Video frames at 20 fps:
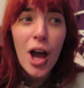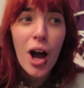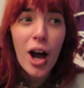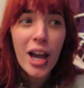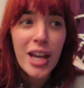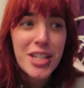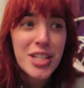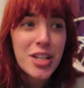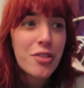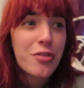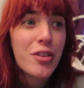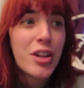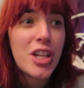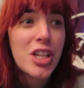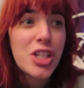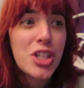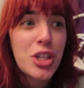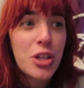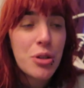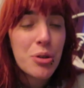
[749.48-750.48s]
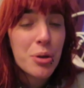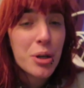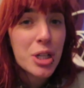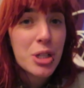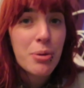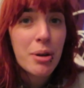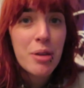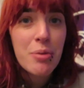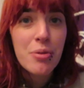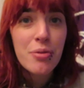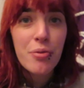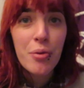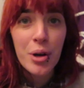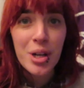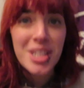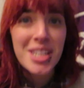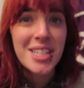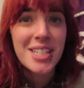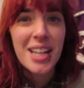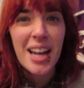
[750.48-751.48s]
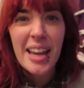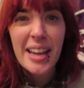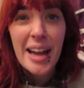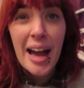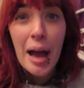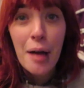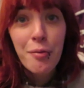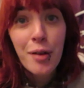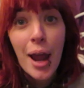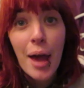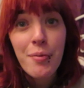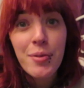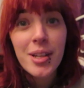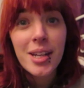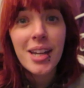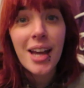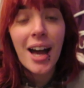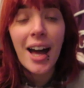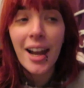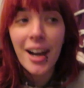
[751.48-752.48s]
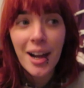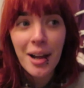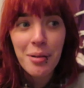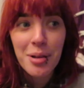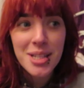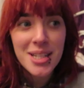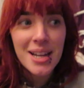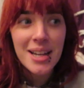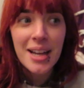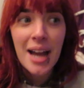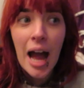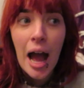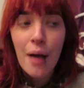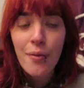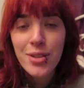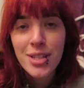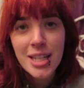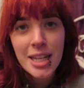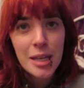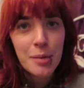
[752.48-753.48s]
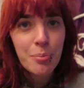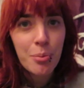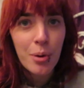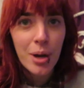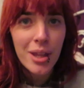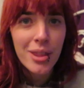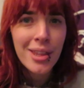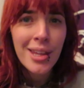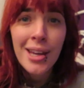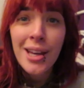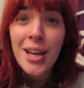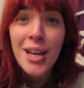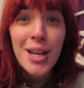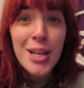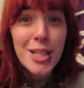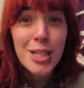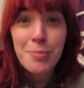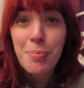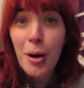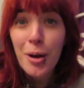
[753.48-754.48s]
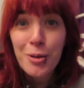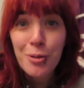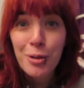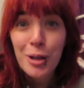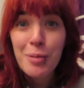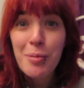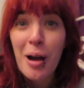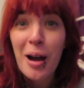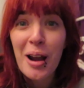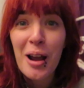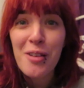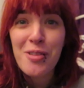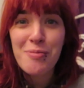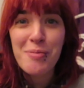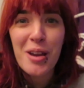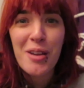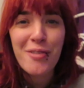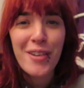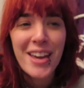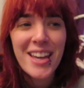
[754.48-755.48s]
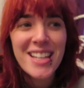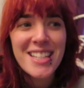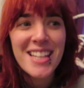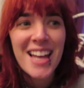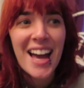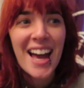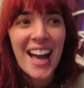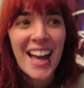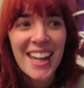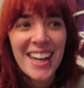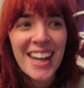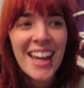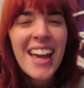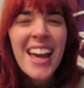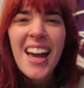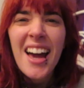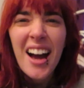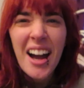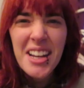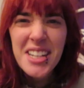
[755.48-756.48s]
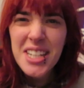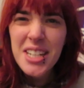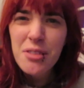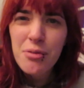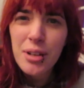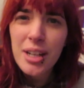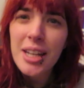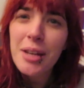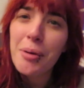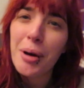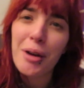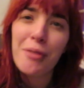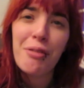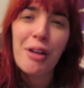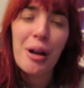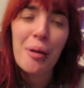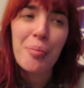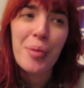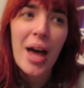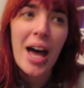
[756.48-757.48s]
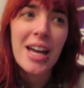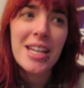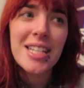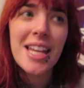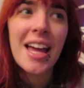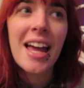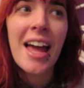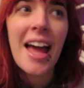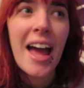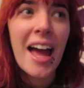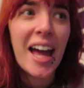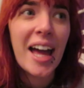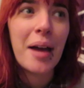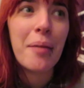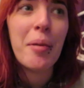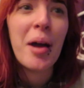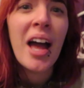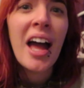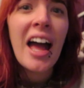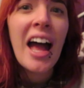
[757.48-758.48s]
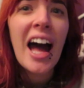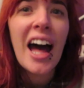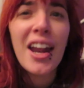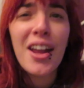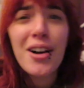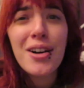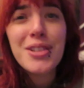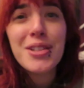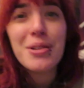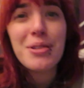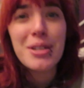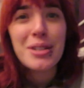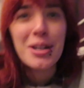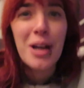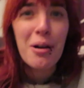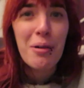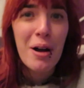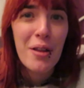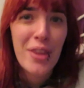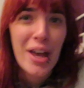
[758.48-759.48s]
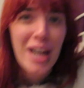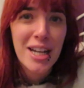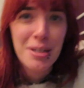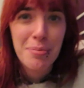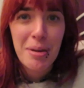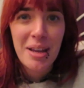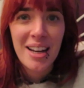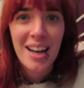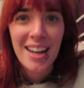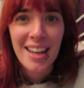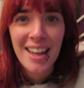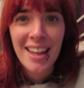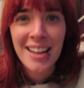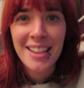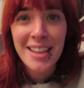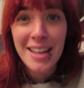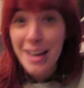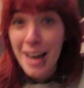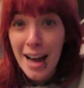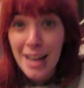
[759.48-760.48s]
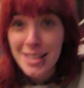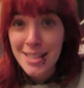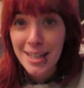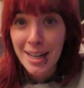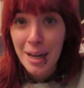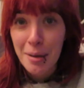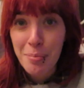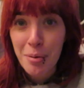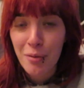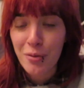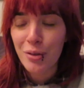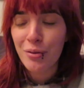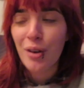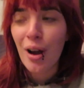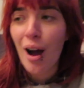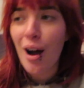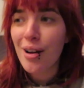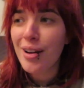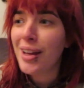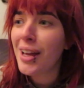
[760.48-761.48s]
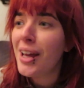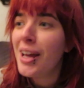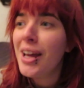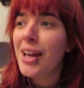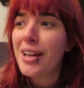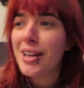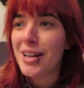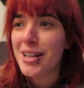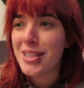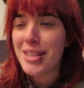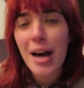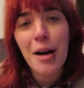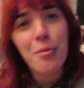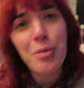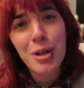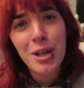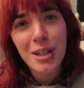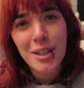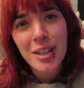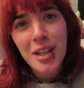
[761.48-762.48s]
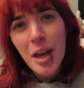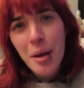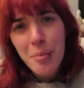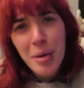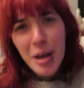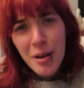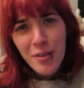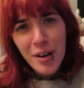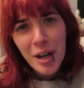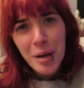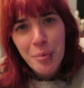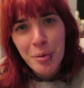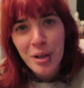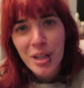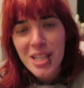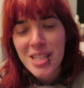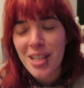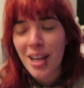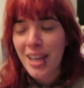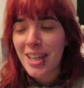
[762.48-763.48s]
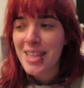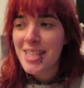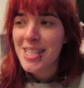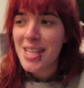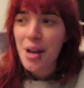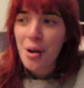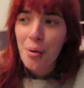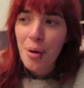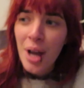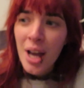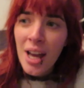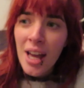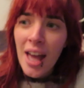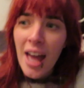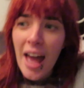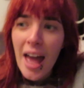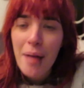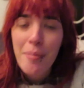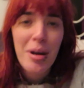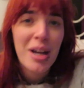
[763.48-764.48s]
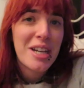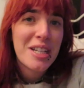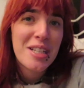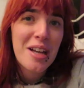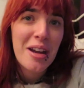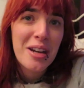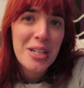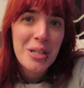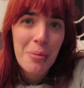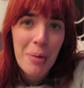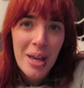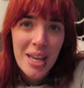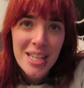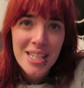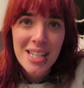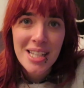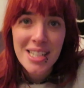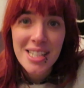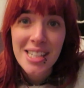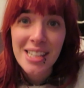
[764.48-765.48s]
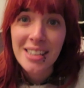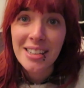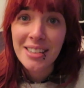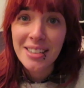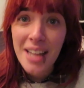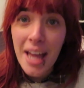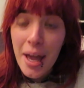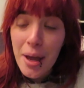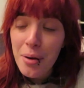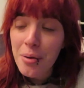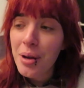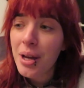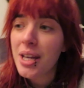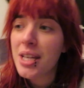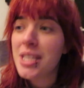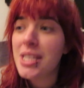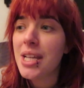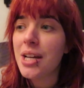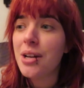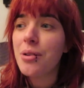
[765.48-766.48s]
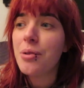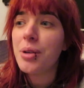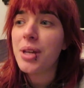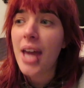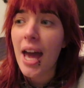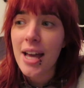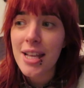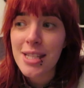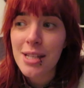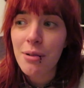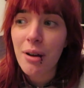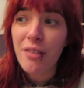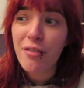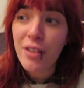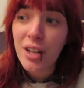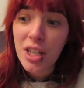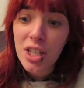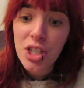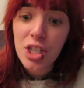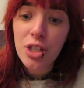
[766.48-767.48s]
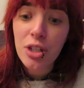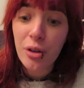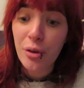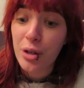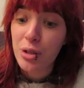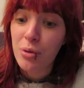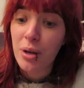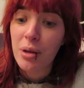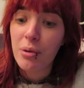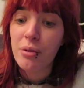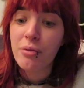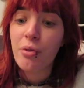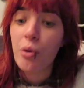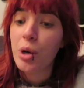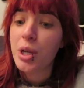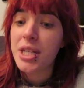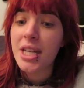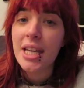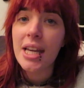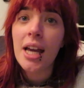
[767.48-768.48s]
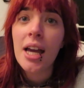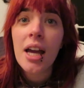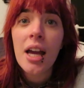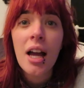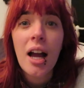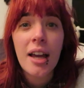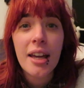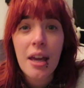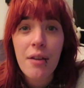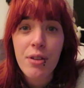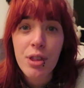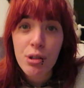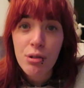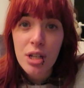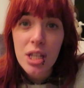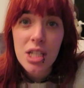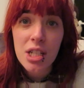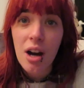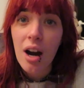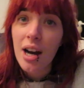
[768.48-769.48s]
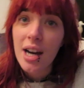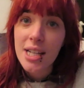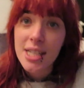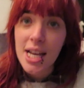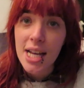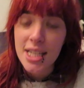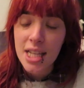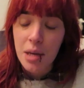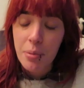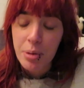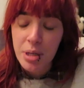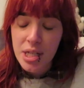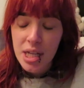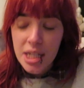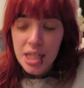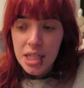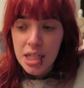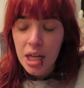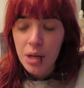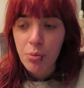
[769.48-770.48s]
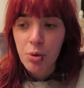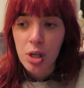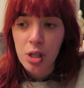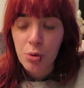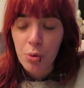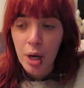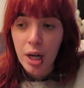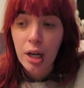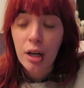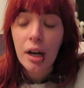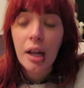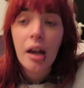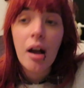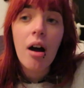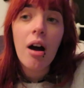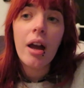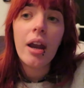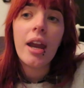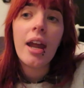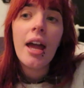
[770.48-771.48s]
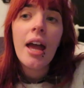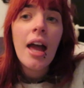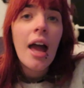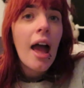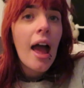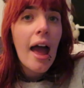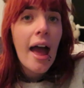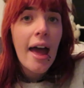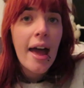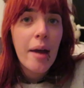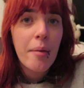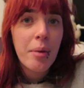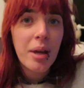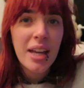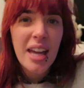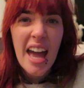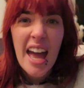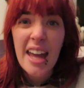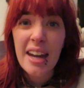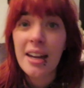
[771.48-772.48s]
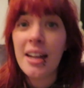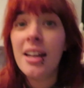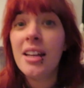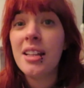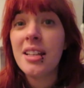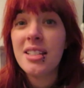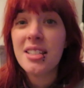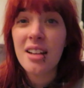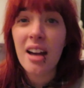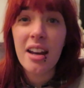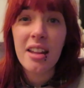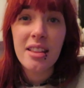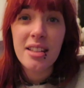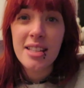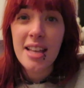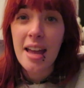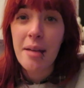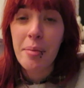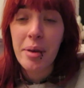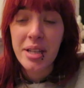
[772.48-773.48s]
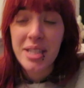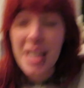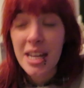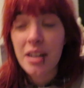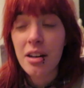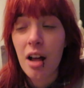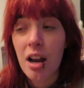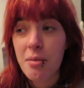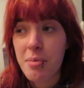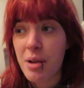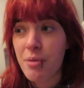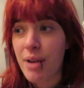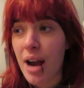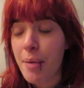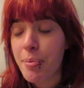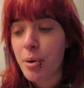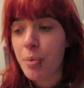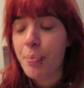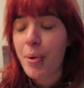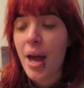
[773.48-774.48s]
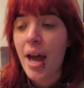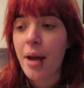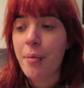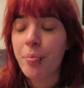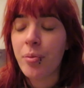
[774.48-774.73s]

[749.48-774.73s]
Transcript: I didn't finish New York 2140 until like 11:30 and I was like half asleep with spot cream all over my face and I didn't really want to film that. I also did not want that to be like the last clip of the vlog because that wouldn't have been a very pretty sight. So I decided to wait until now. So yeah, so I finished New York 2140. I gave it 3 stars as I predicted I would quite early on. Again, it's kind of the same. I said it all in my wrap up,